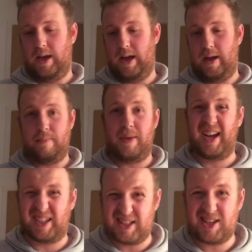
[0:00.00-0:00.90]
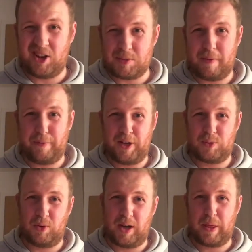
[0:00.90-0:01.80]
And considering it's my
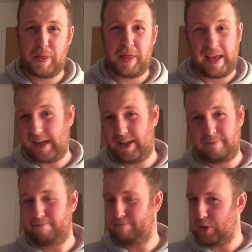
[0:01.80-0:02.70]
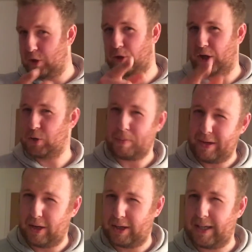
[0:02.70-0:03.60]
first one, I think you guys will be
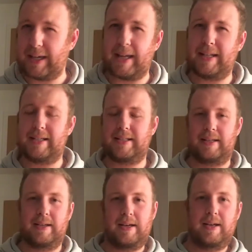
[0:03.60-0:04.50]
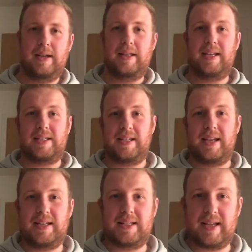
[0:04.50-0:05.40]
lucky to get this. This
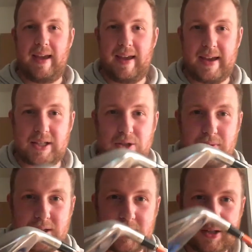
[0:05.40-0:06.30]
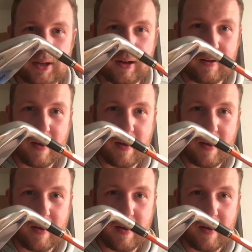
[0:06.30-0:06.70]
is a Strixon